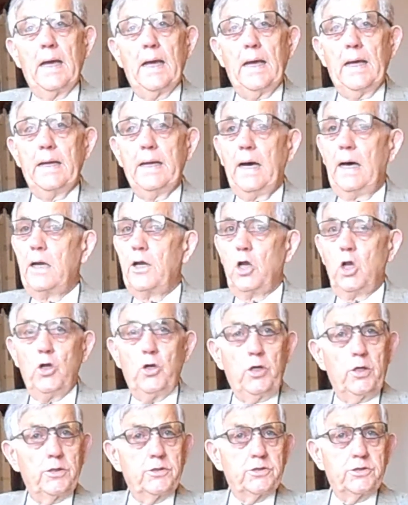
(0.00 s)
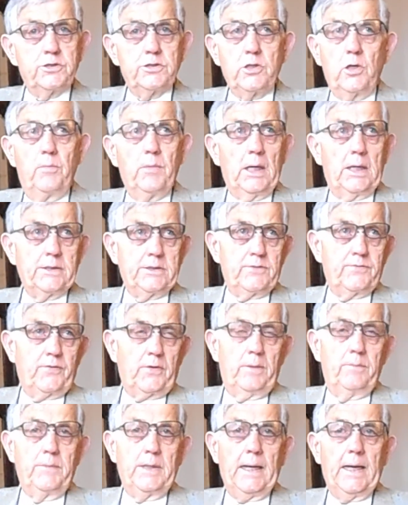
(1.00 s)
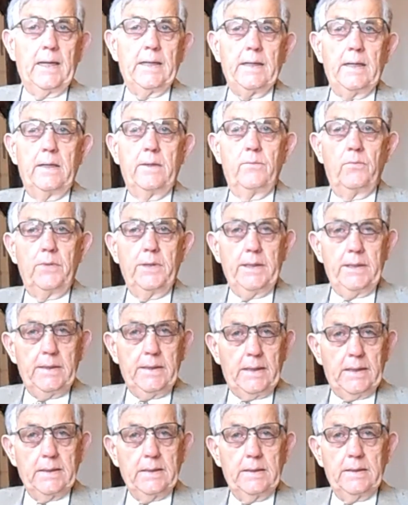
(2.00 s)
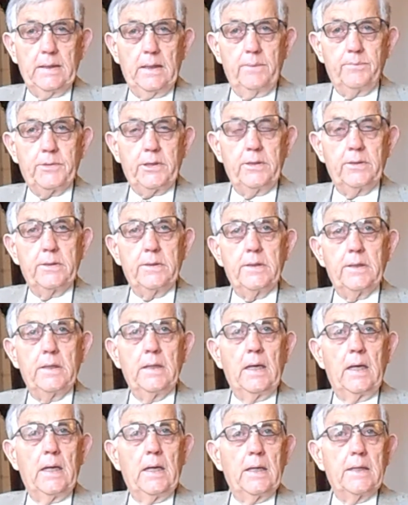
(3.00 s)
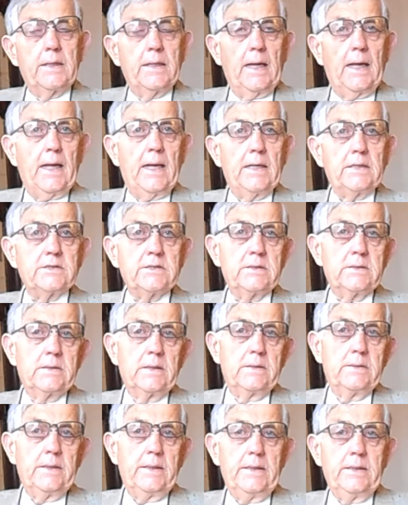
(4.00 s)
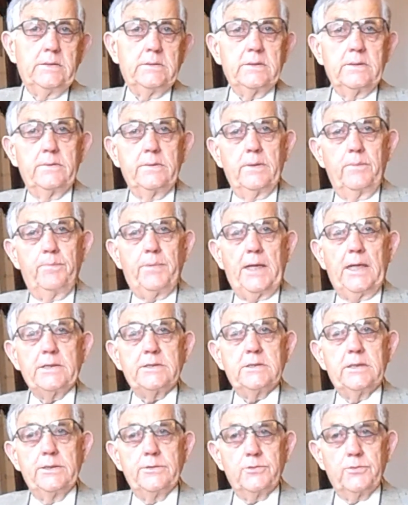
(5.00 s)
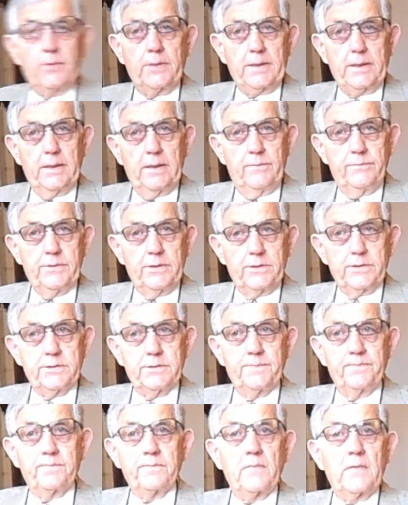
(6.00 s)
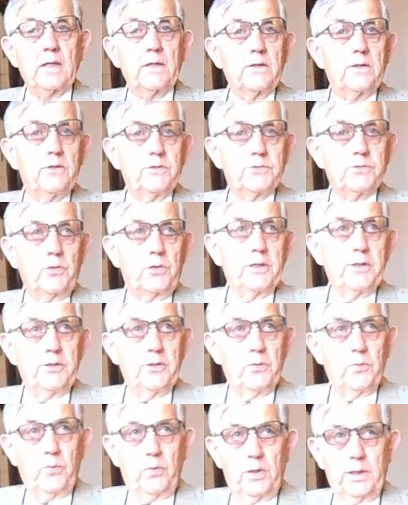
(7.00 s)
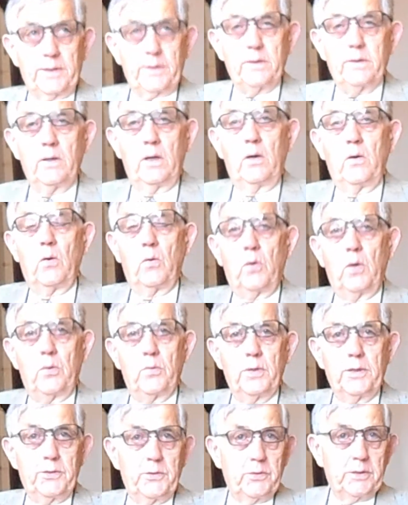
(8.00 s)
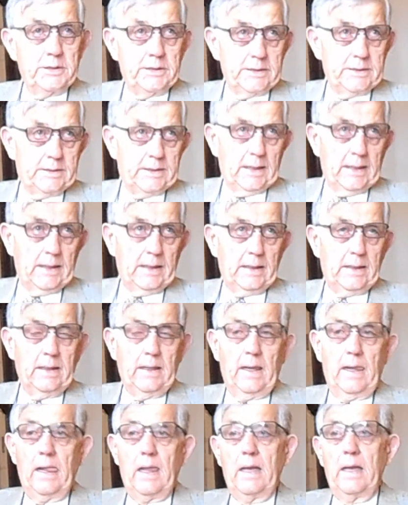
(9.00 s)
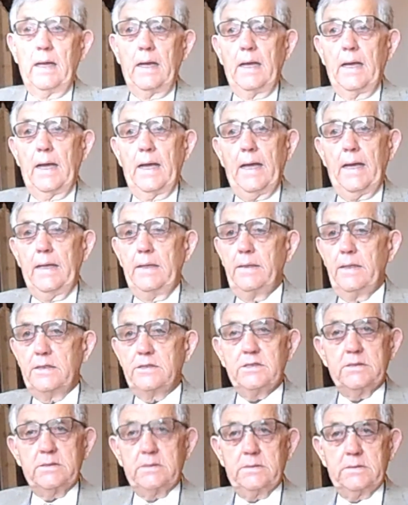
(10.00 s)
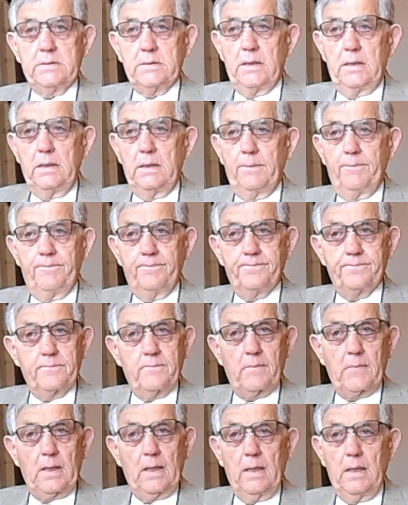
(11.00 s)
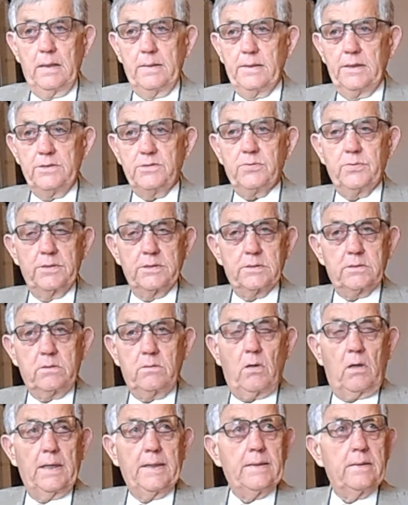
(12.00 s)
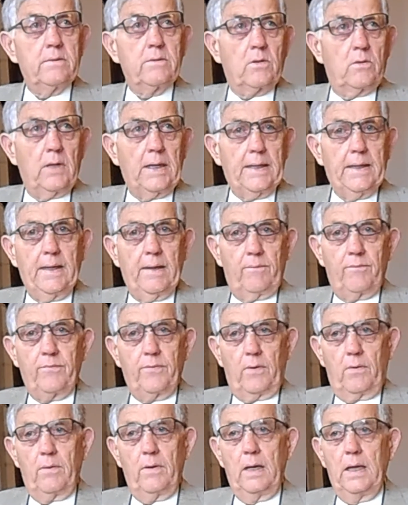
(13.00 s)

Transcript: And I learned so much from that. And we had an opportunity to ask the, each of the past district governors to sort of do what, what we're doing today. And this, um, this was quite, quite helpful.